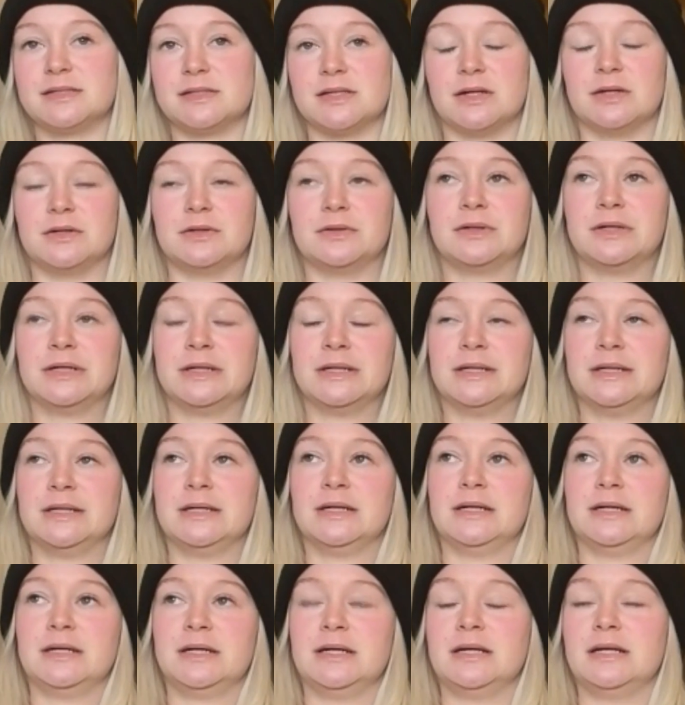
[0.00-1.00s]
So
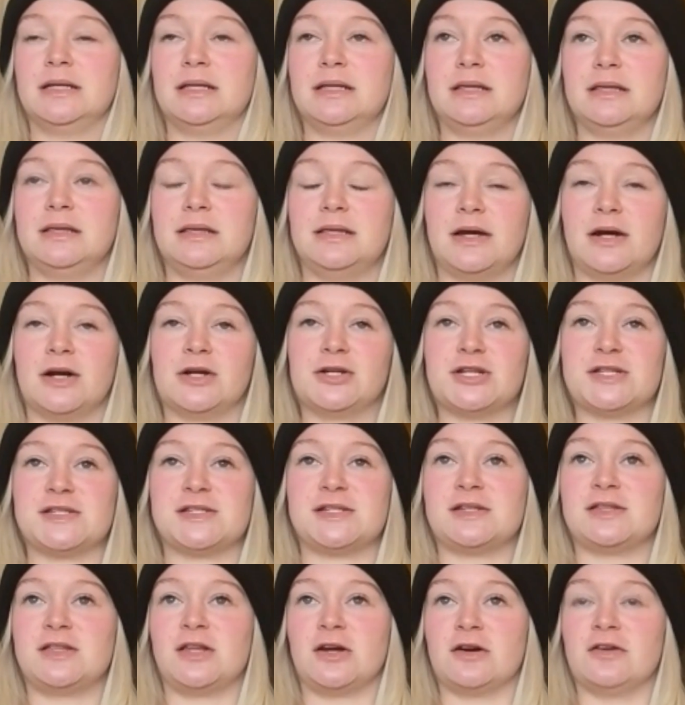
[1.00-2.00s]
they're
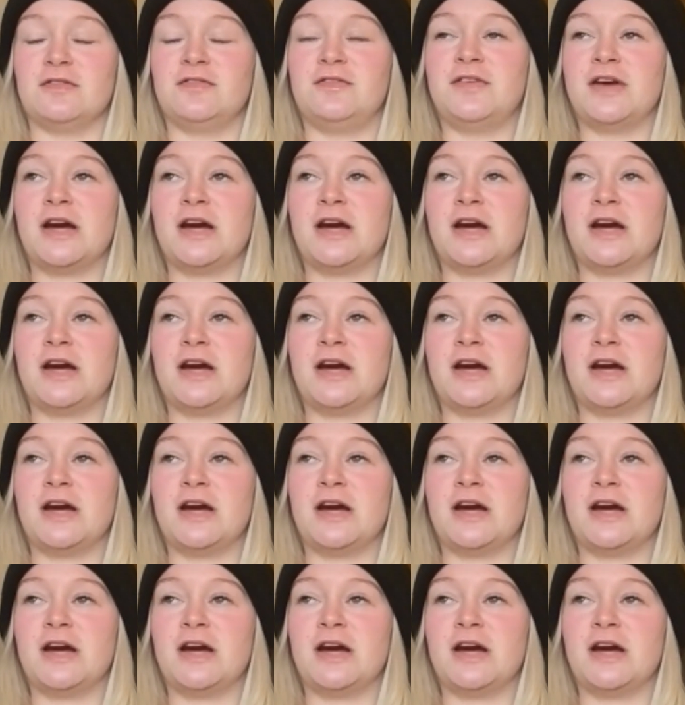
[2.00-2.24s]
a